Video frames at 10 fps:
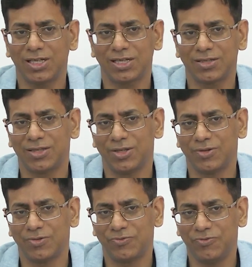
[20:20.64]

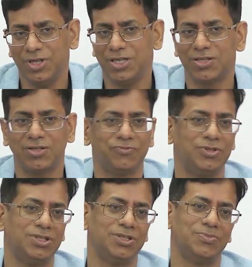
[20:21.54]
a feature of
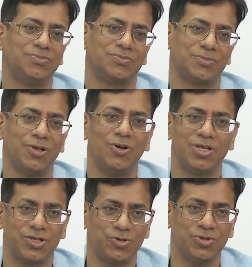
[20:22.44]
a
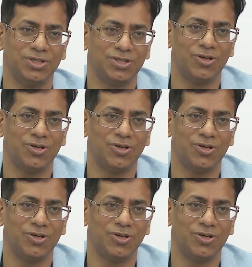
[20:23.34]
law student.